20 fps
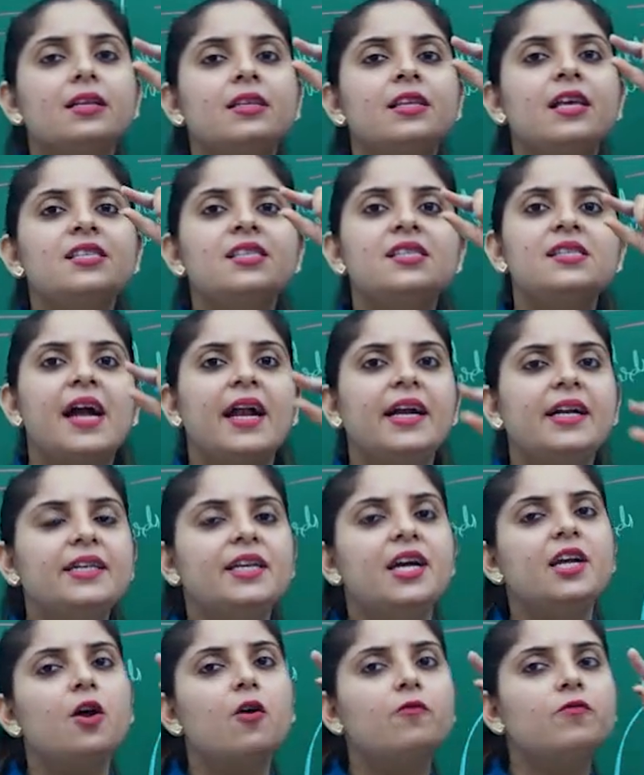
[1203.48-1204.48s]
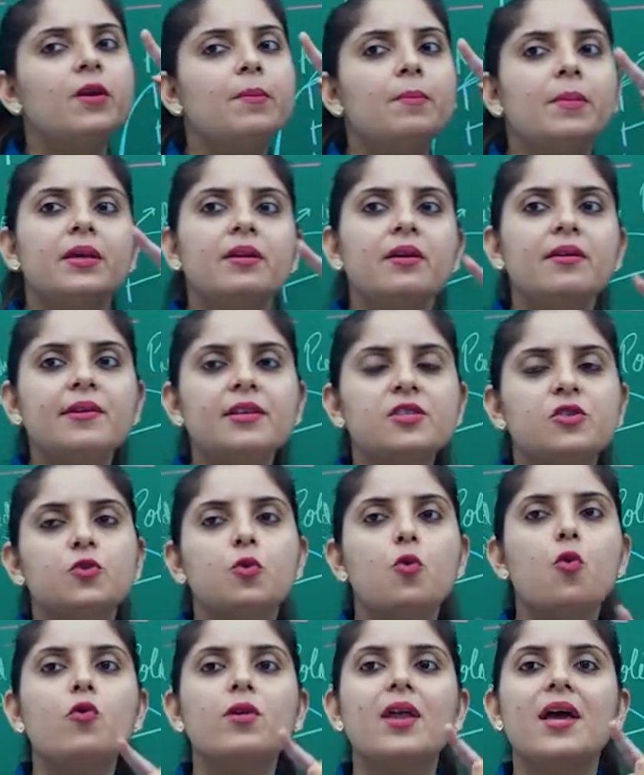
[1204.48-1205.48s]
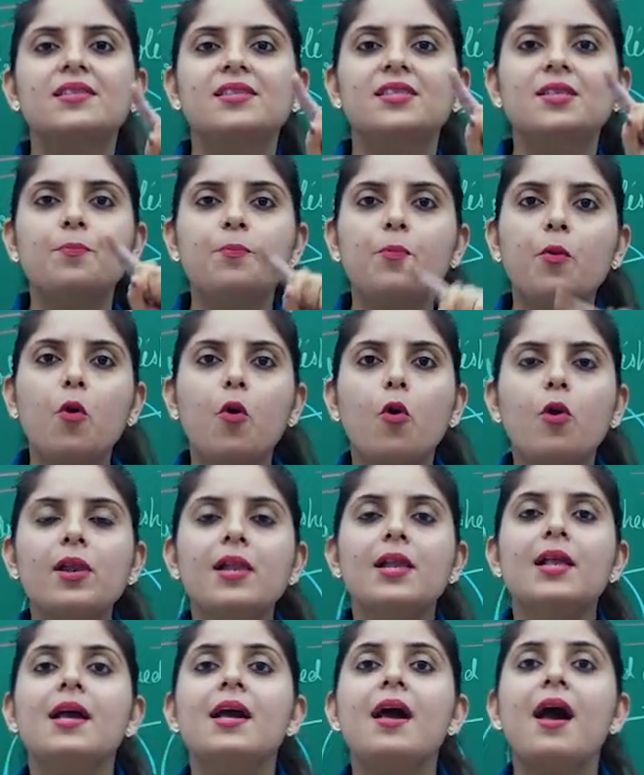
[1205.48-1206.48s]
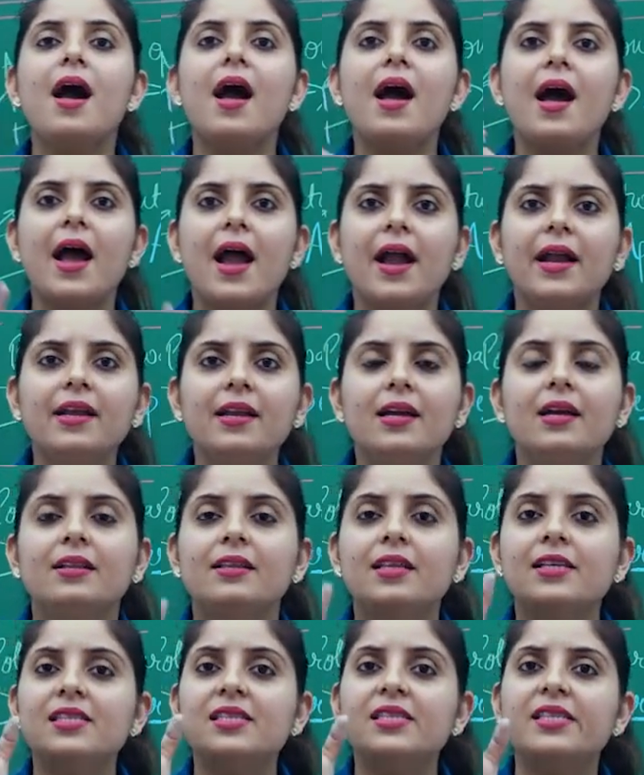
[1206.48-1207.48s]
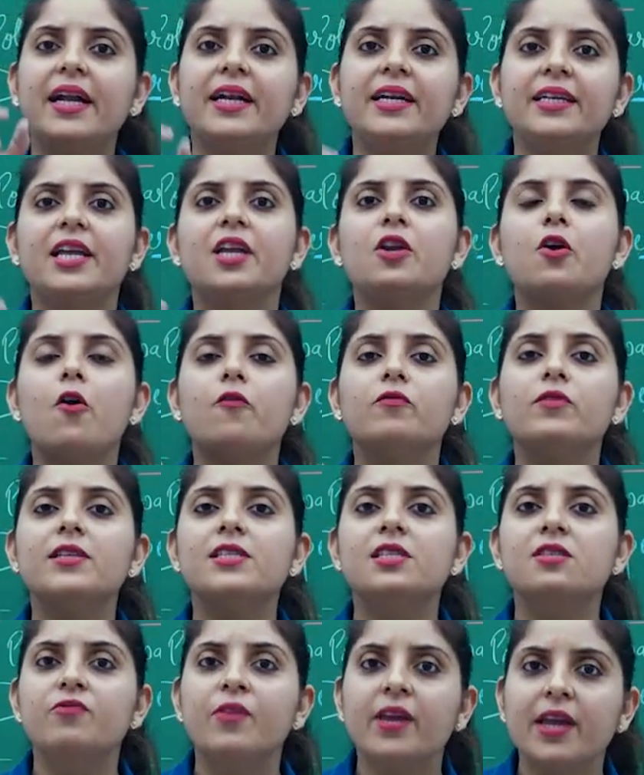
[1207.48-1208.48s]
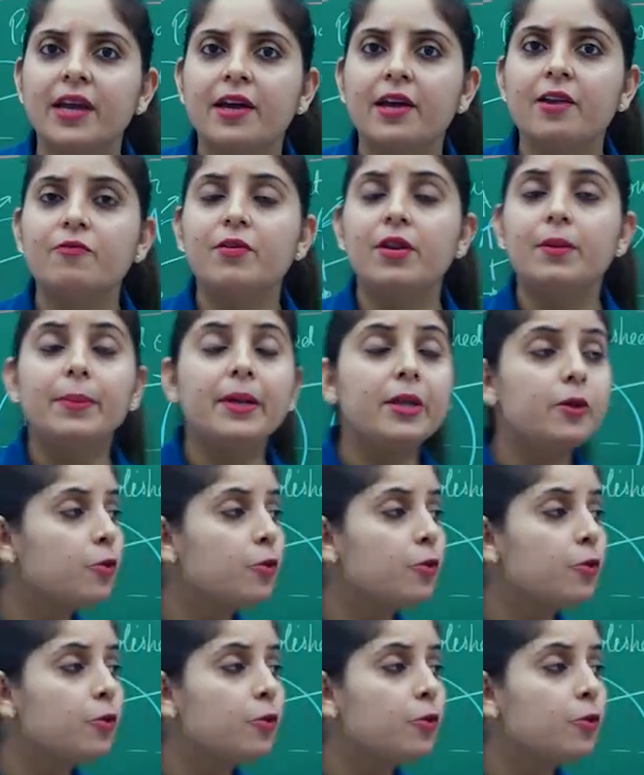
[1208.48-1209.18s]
the center of the mirror is known as the pole, and the center of the sphere will be